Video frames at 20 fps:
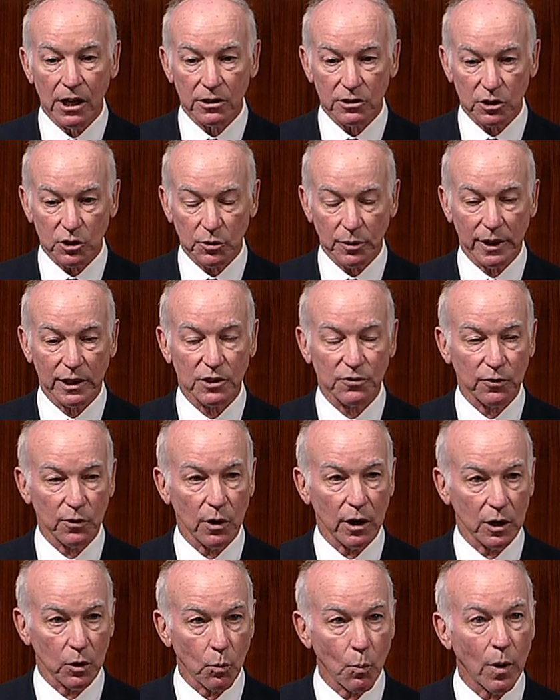to
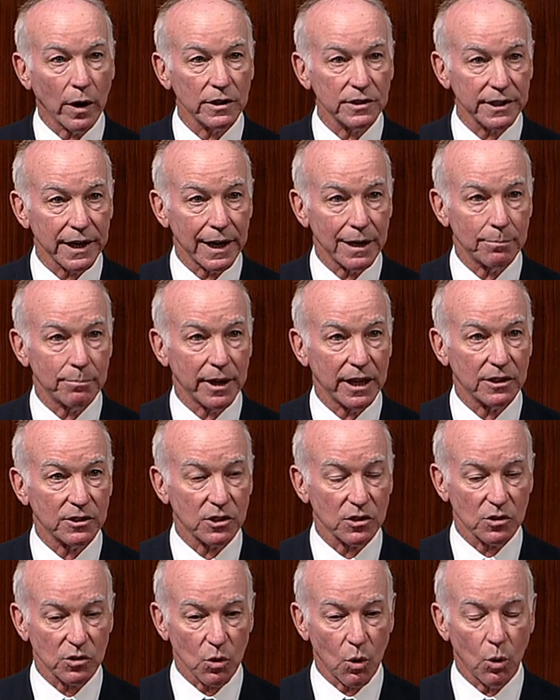transfer on a one-time
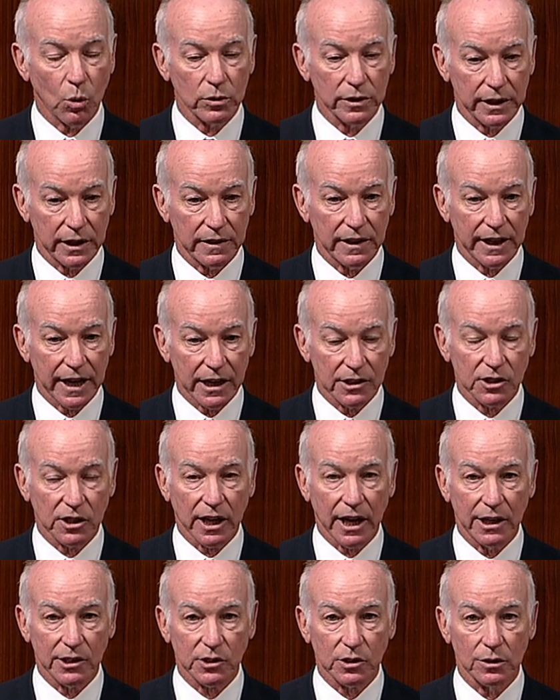basis only the
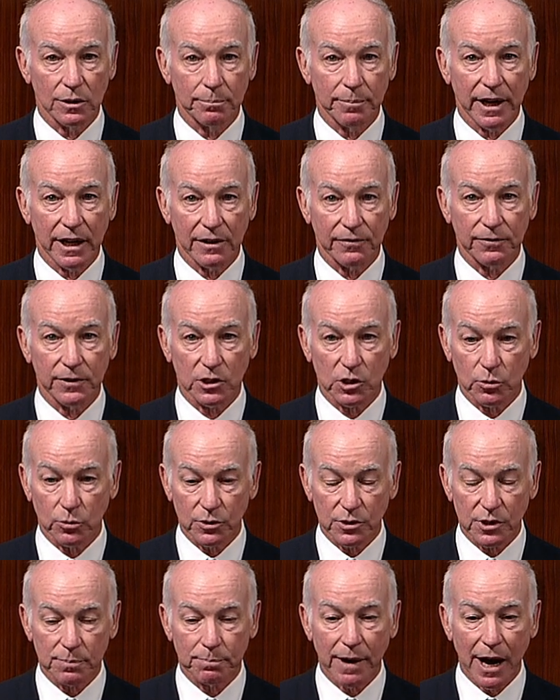educational benefit to
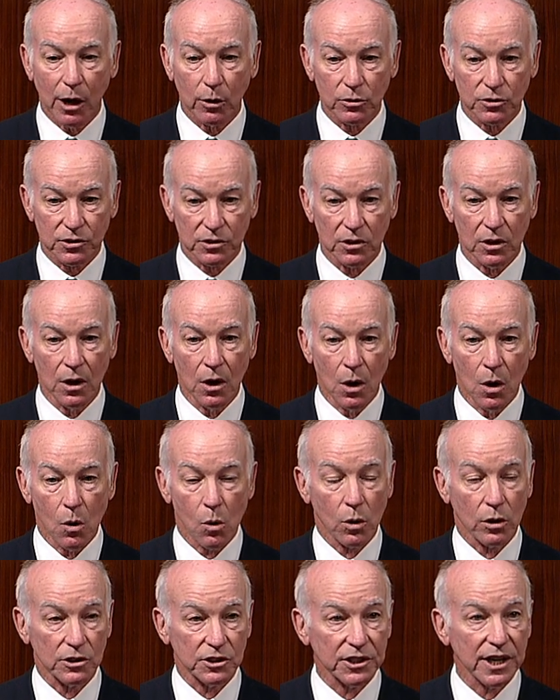a spouse
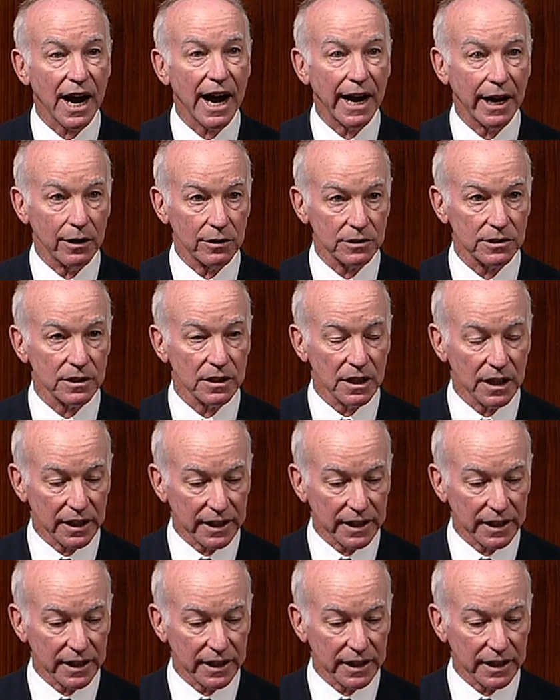or child.